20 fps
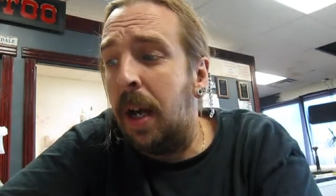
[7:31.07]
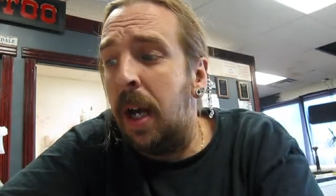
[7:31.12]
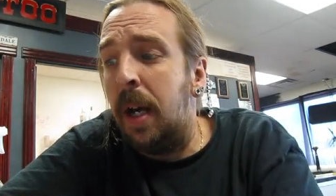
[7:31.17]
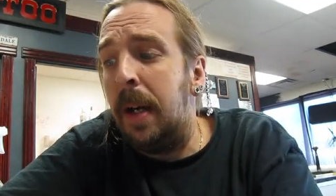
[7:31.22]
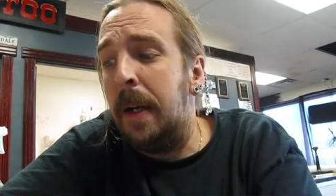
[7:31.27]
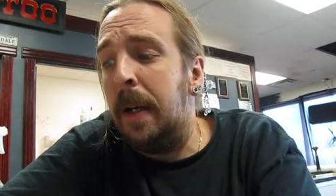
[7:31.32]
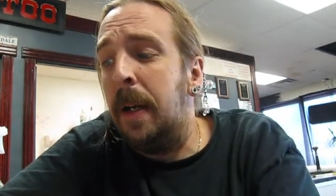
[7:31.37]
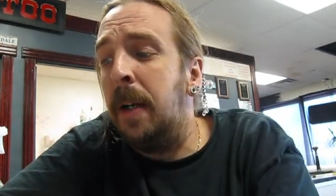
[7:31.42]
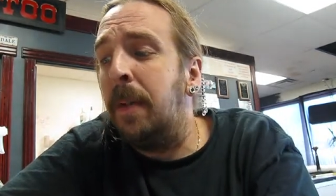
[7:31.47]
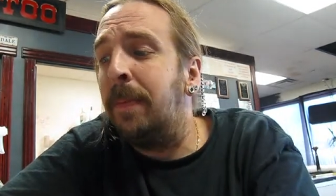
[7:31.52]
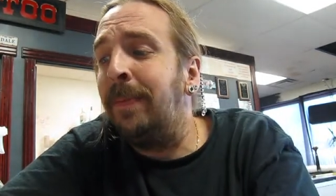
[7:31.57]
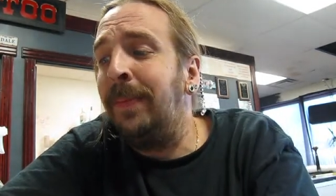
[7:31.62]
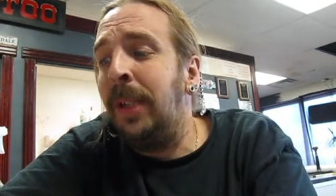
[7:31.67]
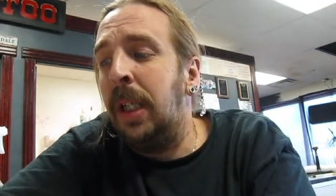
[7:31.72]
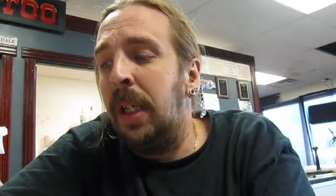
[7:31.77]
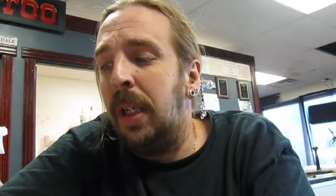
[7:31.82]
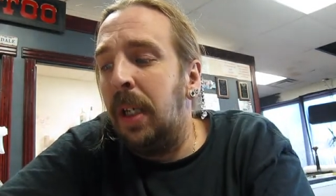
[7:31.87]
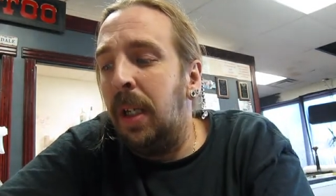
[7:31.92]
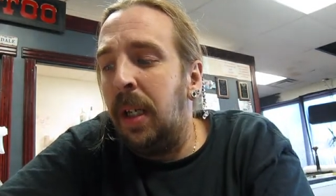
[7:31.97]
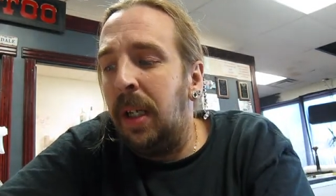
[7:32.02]

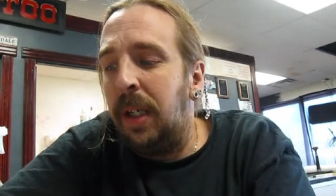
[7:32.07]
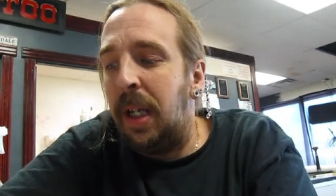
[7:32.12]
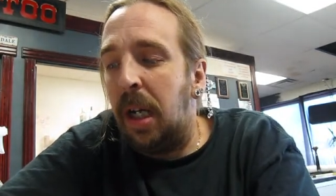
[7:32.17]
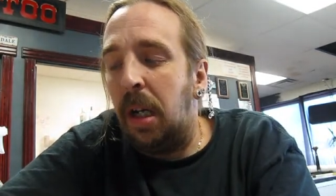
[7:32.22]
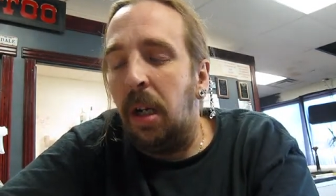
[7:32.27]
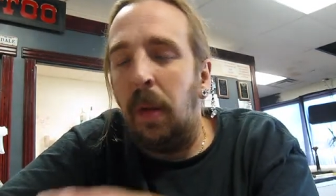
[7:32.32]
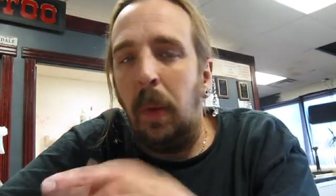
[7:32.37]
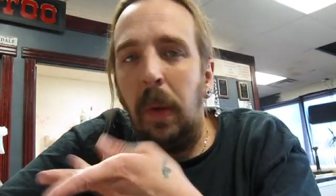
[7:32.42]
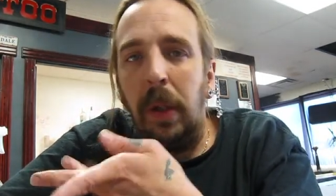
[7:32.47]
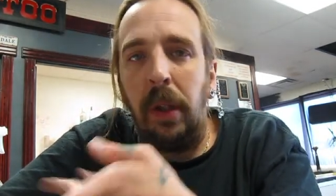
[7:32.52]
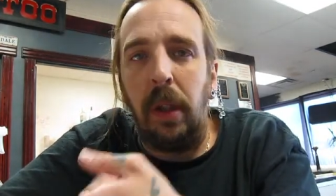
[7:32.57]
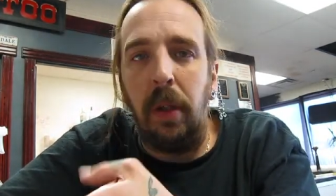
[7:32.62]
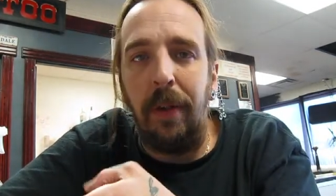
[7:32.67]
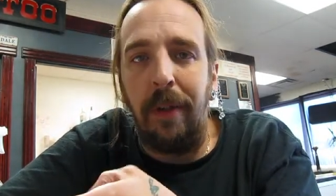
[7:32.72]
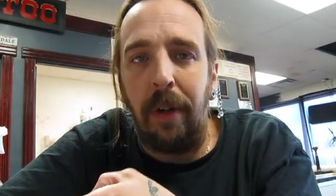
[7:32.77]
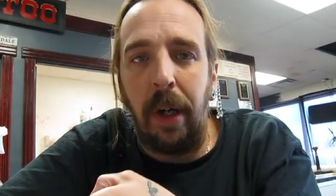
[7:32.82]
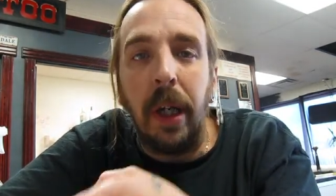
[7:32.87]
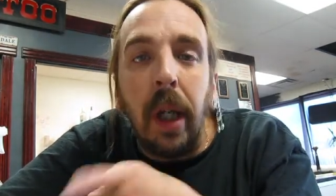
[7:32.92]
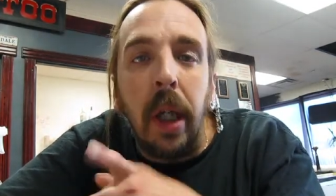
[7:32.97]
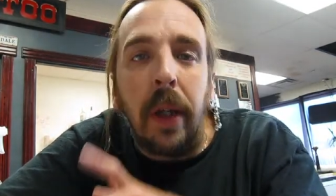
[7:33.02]
Now, I wouldn't go
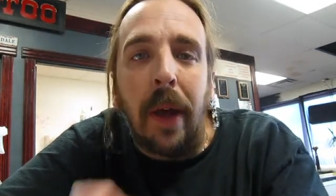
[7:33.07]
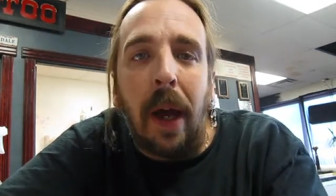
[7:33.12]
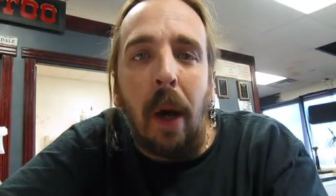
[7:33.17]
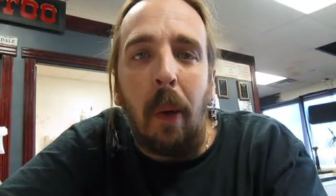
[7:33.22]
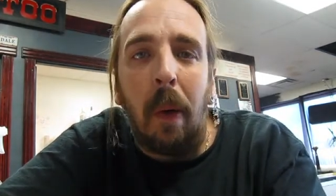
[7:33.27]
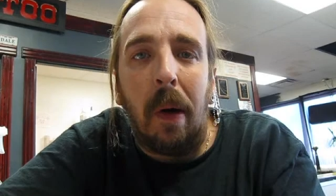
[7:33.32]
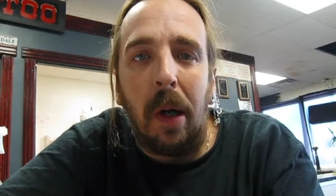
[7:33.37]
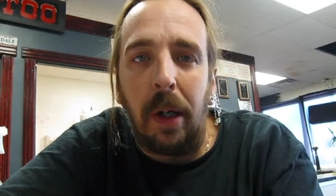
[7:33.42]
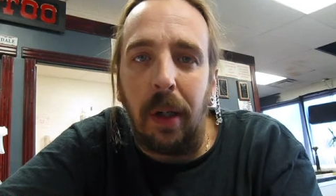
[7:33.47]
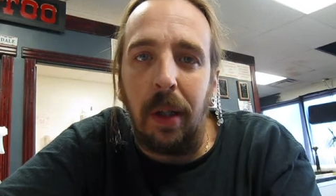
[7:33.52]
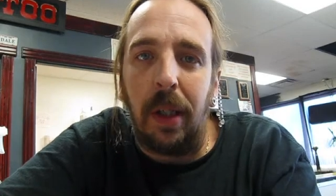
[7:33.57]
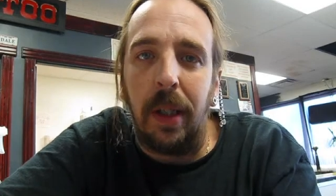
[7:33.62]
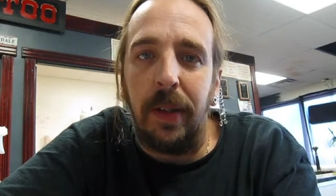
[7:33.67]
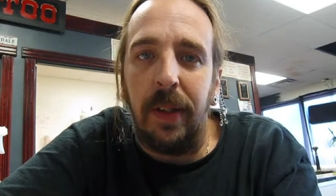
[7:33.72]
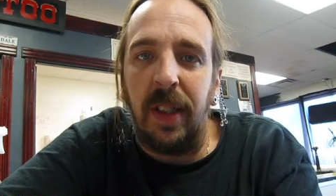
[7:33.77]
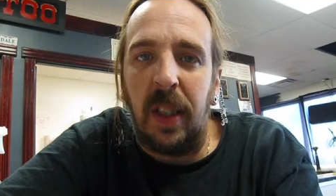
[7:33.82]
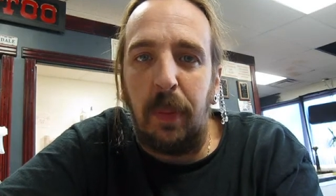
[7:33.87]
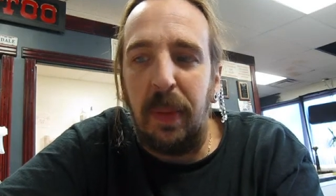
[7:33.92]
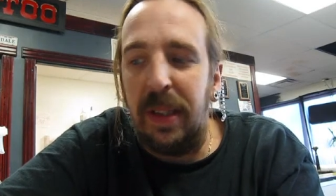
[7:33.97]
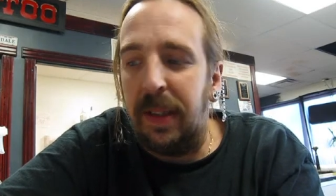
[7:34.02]
drinking that water because
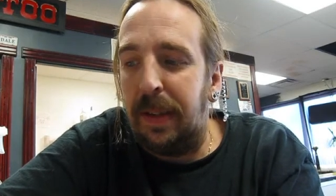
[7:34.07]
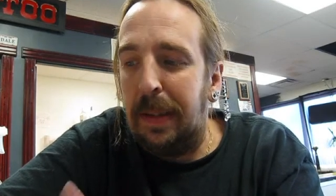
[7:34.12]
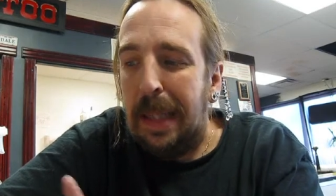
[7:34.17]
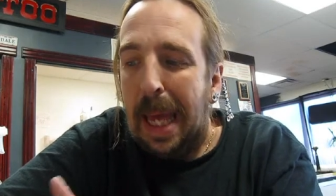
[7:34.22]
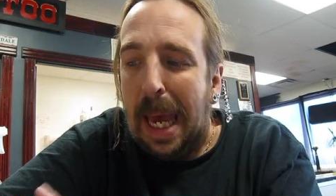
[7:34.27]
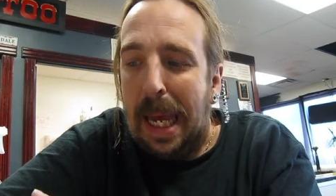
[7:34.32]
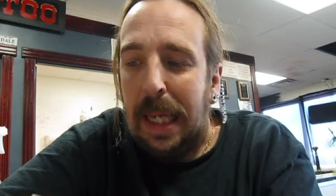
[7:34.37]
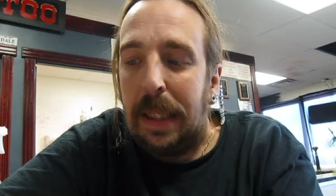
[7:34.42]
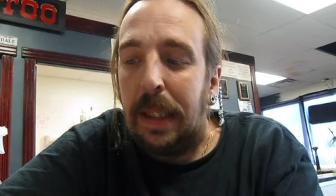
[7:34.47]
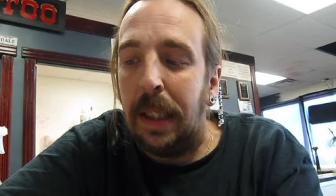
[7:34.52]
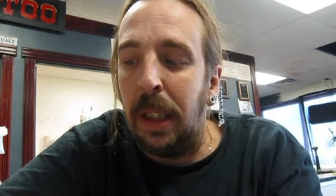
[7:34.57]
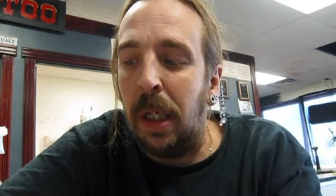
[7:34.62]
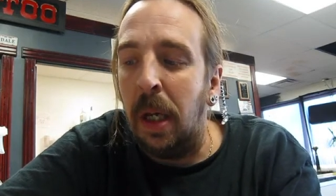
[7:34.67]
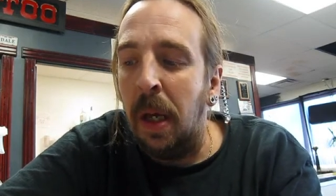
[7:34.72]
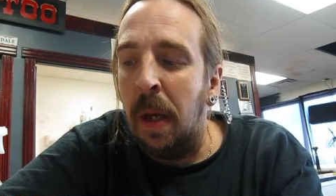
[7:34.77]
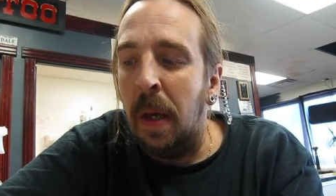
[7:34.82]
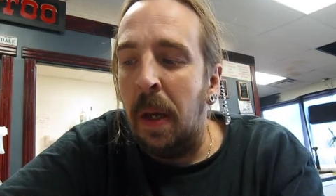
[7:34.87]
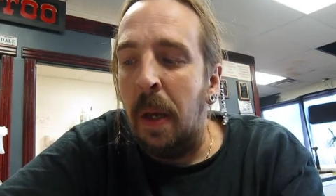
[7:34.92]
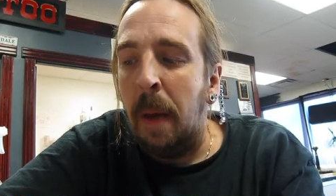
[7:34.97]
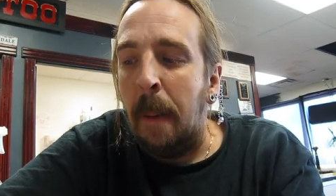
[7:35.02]
it's been stagnant,
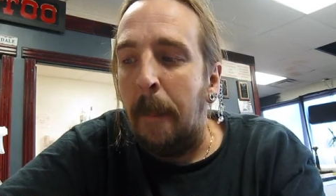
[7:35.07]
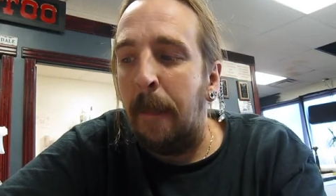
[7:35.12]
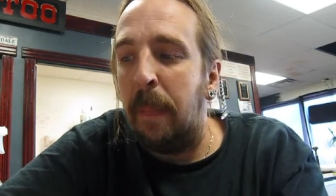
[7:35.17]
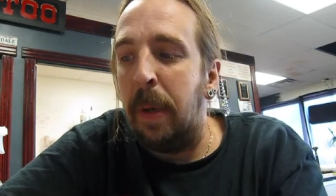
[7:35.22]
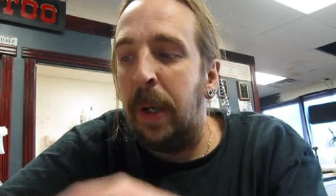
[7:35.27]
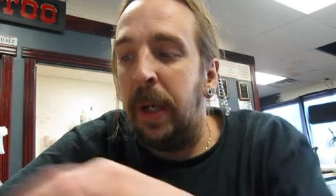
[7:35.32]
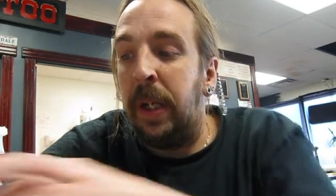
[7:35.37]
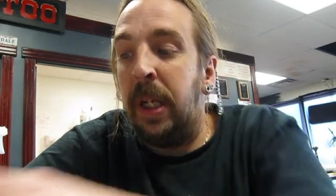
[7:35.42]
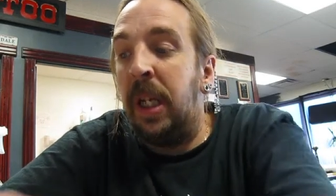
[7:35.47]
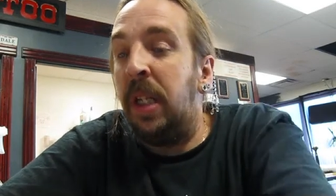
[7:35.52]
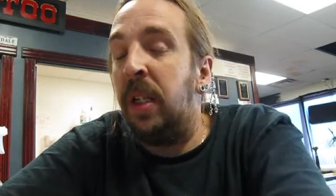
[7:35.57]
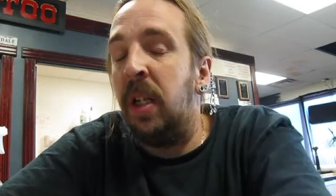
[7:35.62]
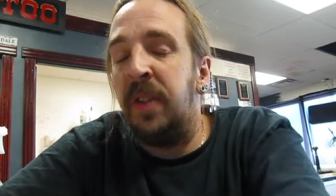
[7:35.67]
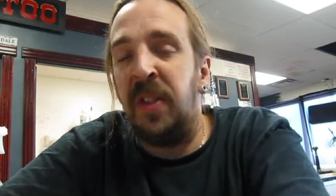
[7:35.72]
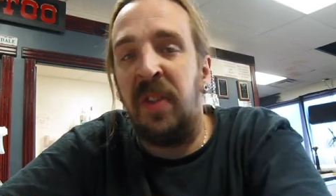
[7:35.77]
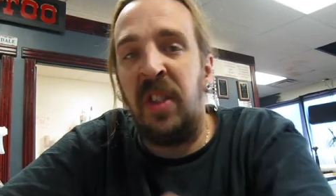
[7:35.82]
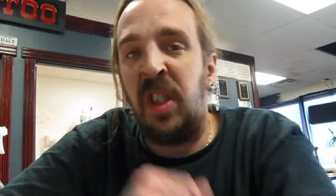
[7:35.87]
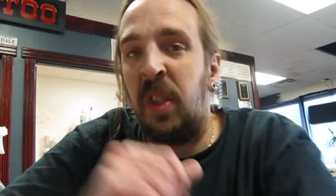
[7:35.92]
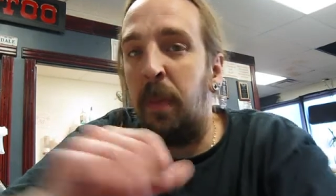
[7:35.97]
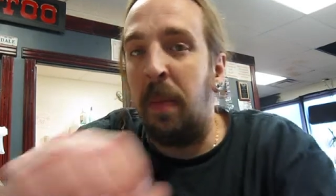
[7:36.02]
but it
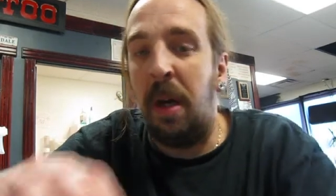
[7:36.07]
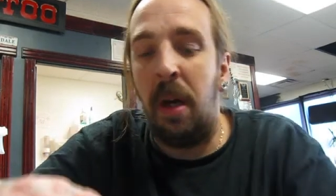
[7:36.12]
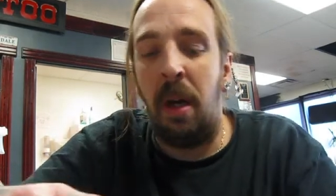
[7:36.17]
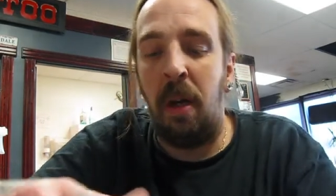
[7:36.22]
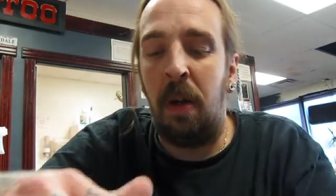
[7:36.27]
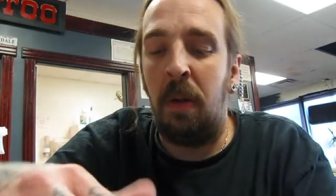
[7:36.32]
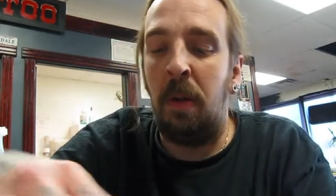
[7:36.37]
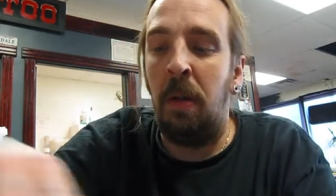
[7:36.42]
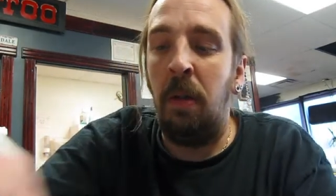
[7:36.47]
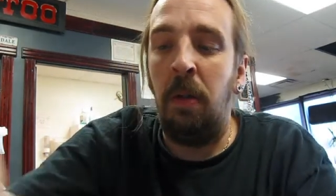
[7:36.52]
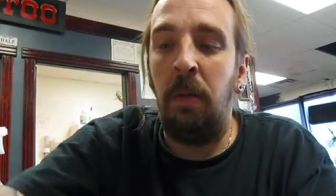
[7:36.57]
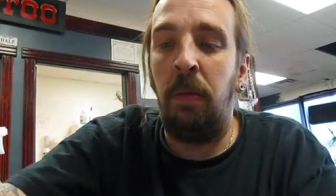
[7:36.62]
doesn't smell.